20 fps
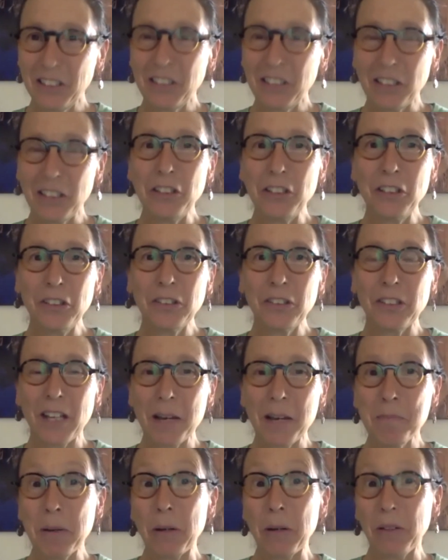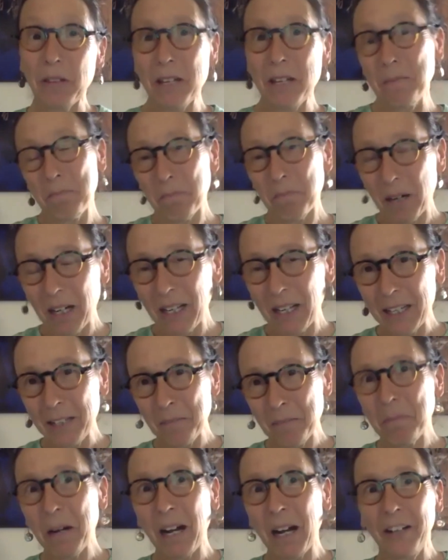use them both in
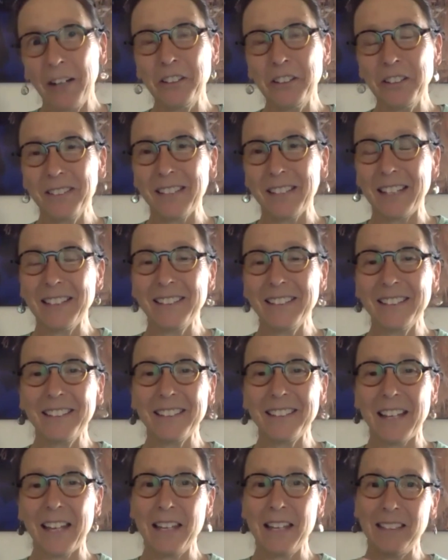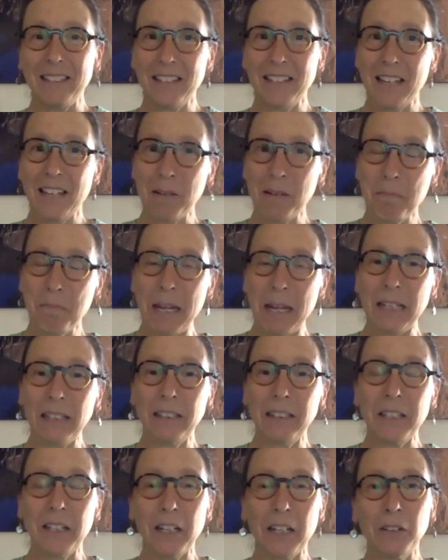modern senses and
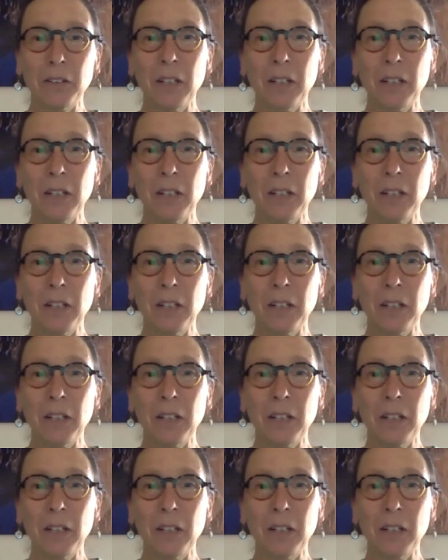paleo.